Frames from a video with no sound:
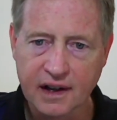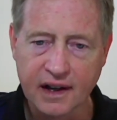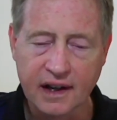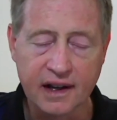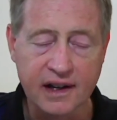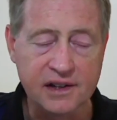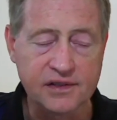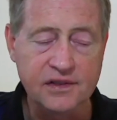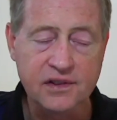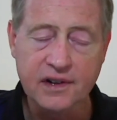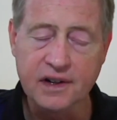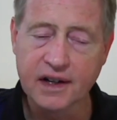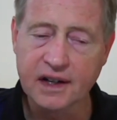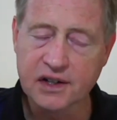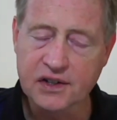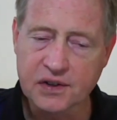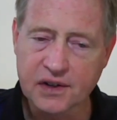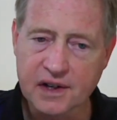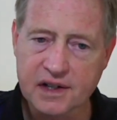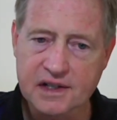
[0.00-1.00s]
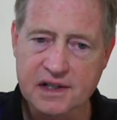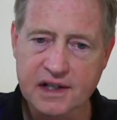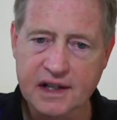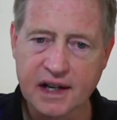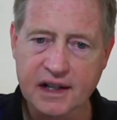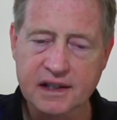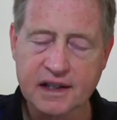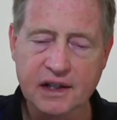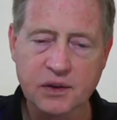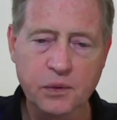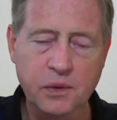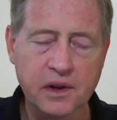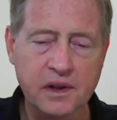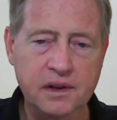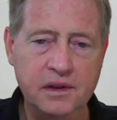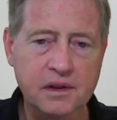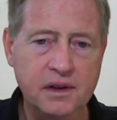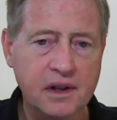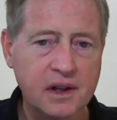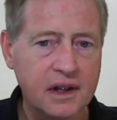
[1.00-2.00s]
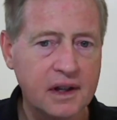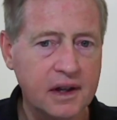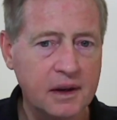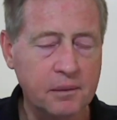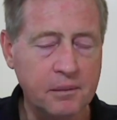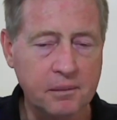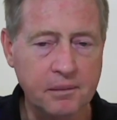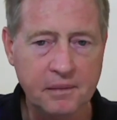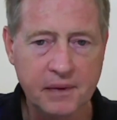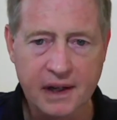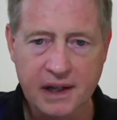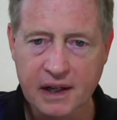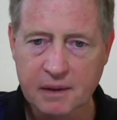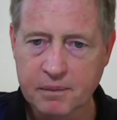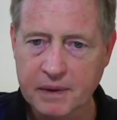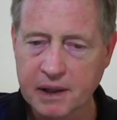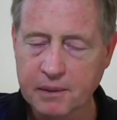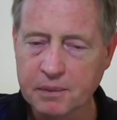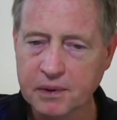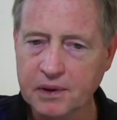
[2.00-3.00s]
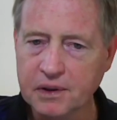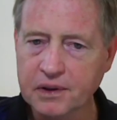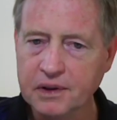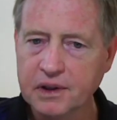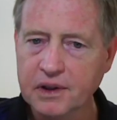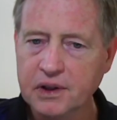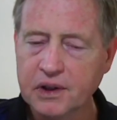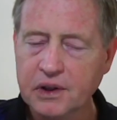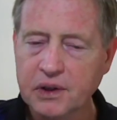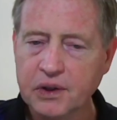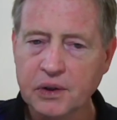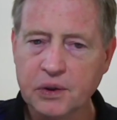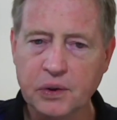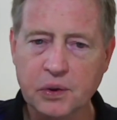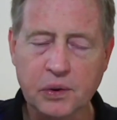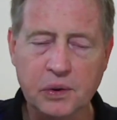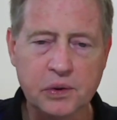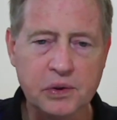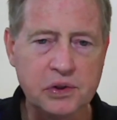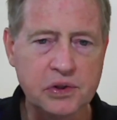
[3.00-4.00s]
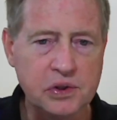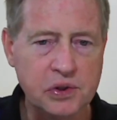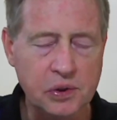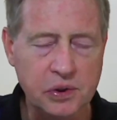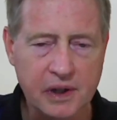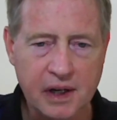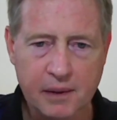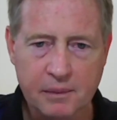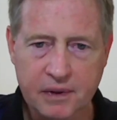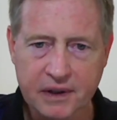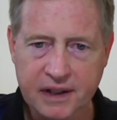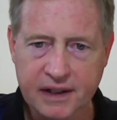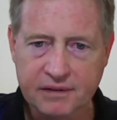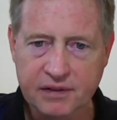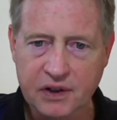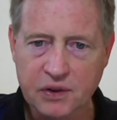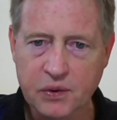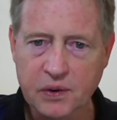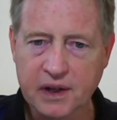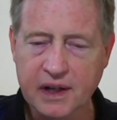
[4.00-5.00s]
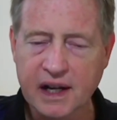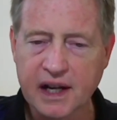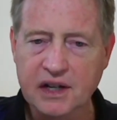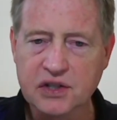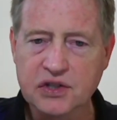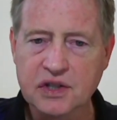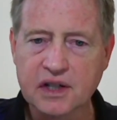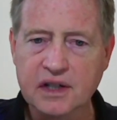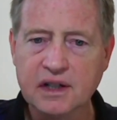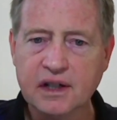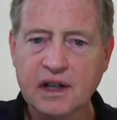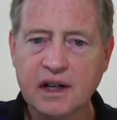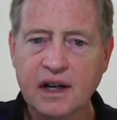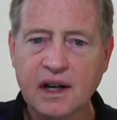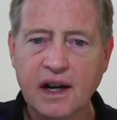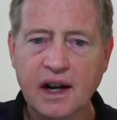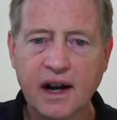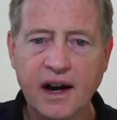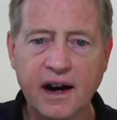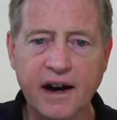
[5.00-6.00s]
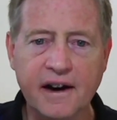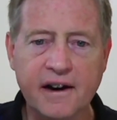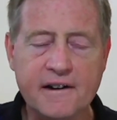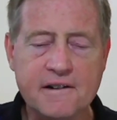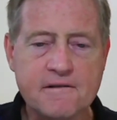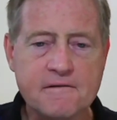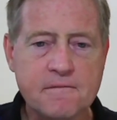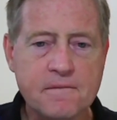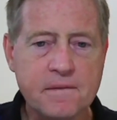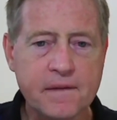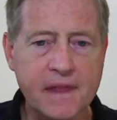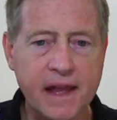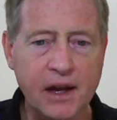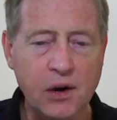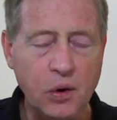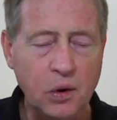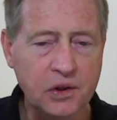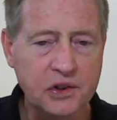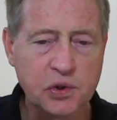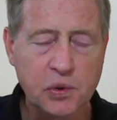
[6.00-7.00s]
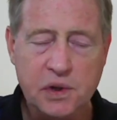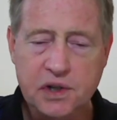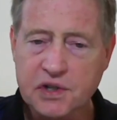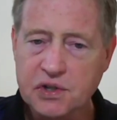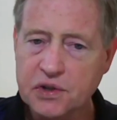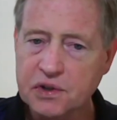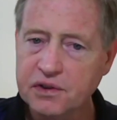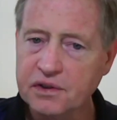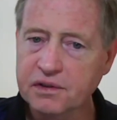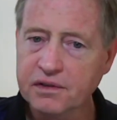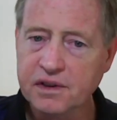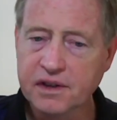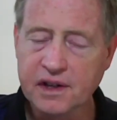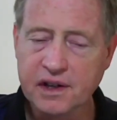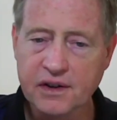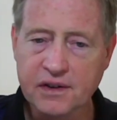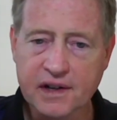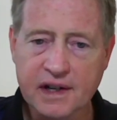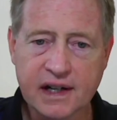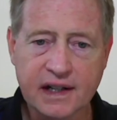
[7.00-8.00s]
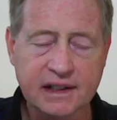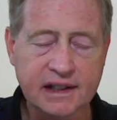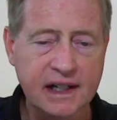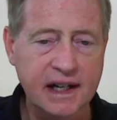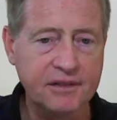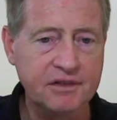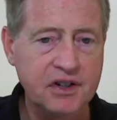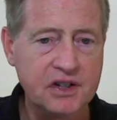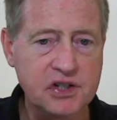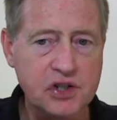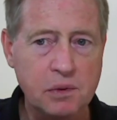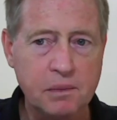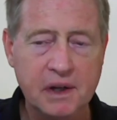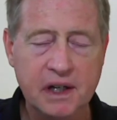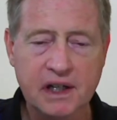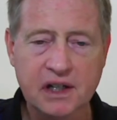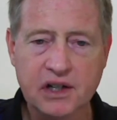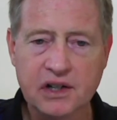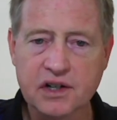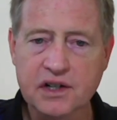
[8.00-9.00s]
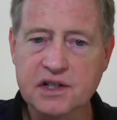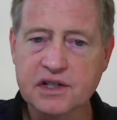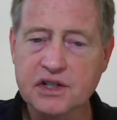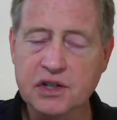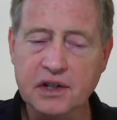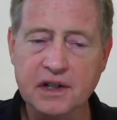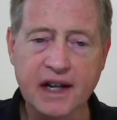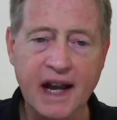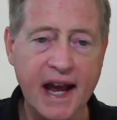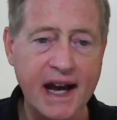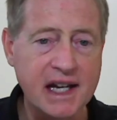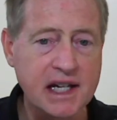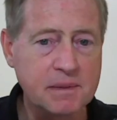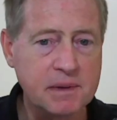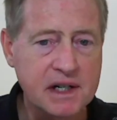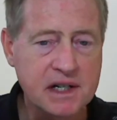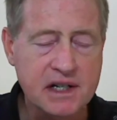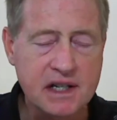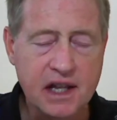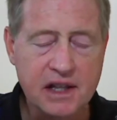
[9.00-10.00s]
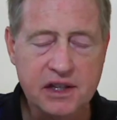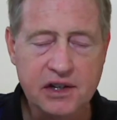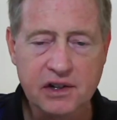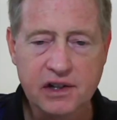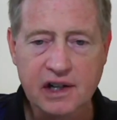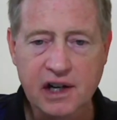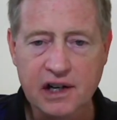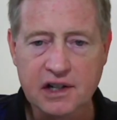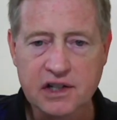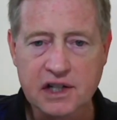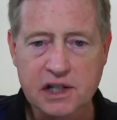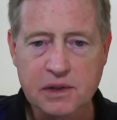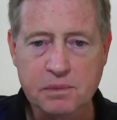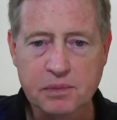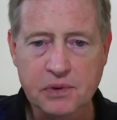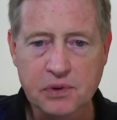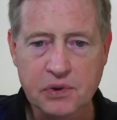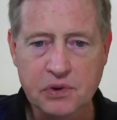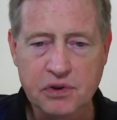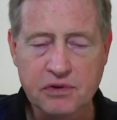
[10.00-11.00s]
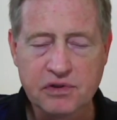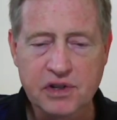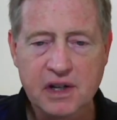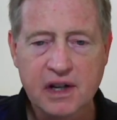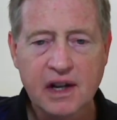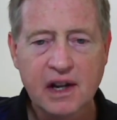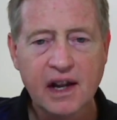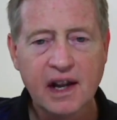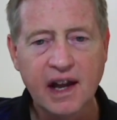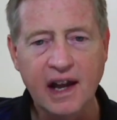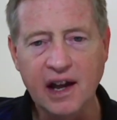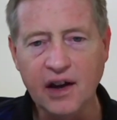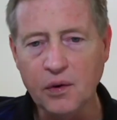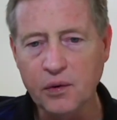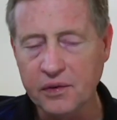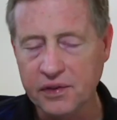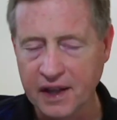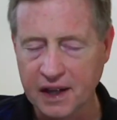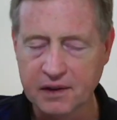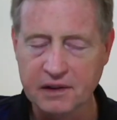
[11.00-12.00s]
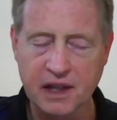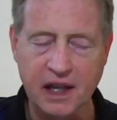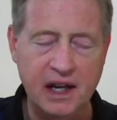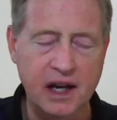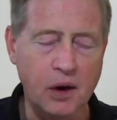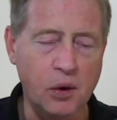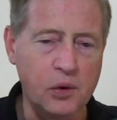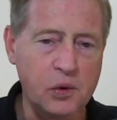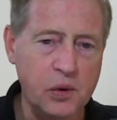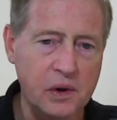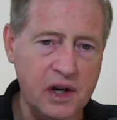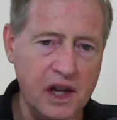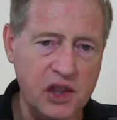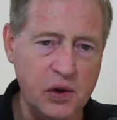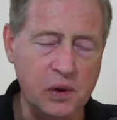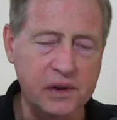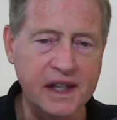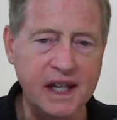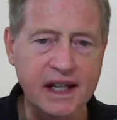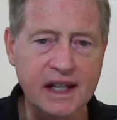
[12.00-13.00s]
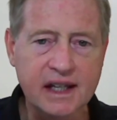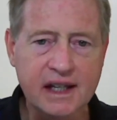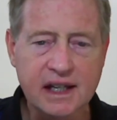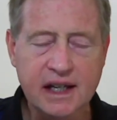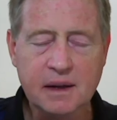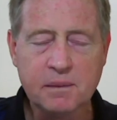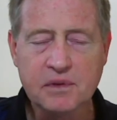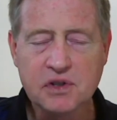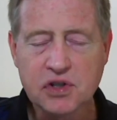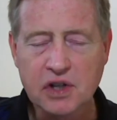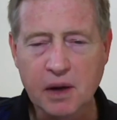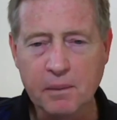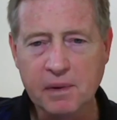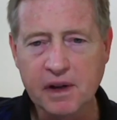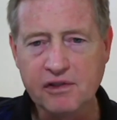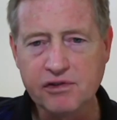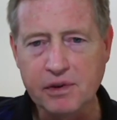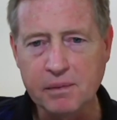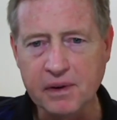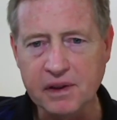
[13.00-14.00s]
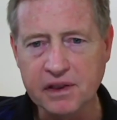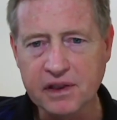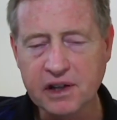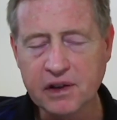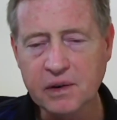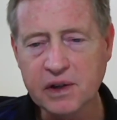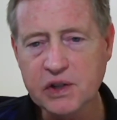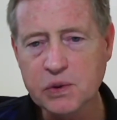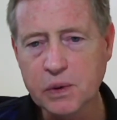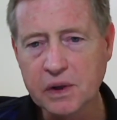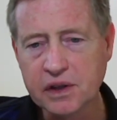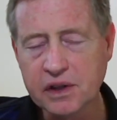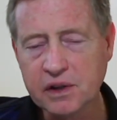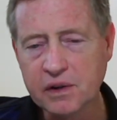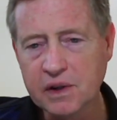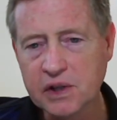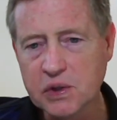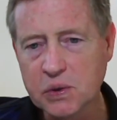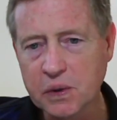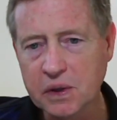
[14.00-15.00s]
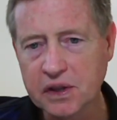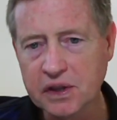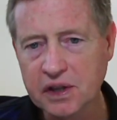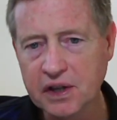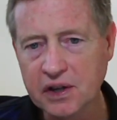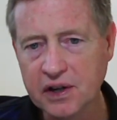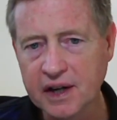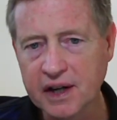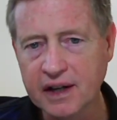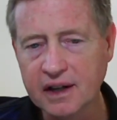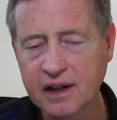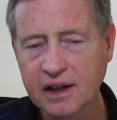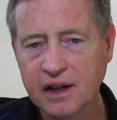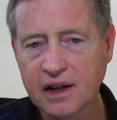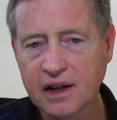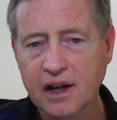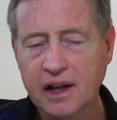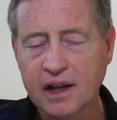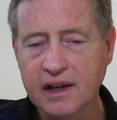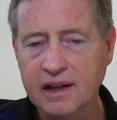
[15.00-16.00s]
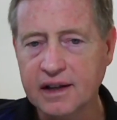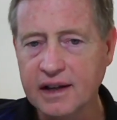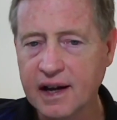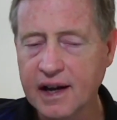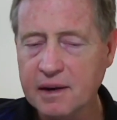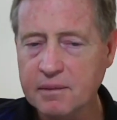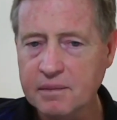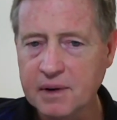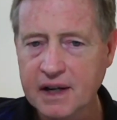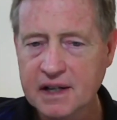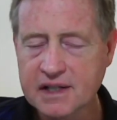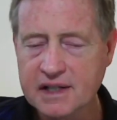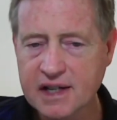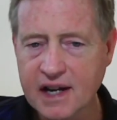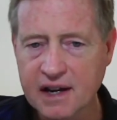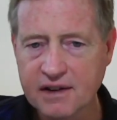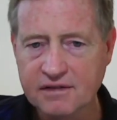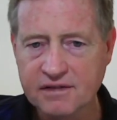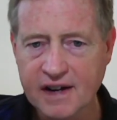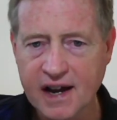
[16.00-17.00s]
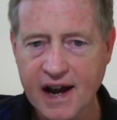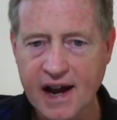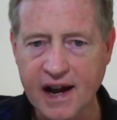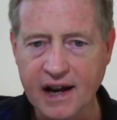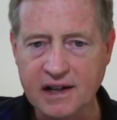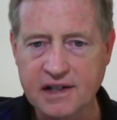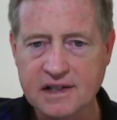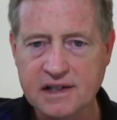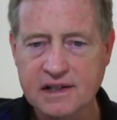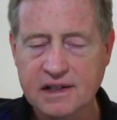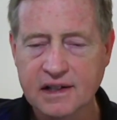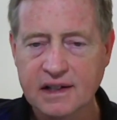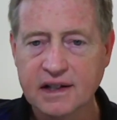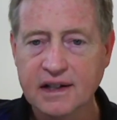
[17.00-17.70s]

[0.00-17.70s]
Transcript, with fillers: And it's very interesting, I think, with many people who do not believe in creation. Uh, they hold to a certain theory, and then after so many years, certain aspects of that theory are disproved. they, they come to another one. They keep jumping from a theory to a theory to a theory, not based on facts.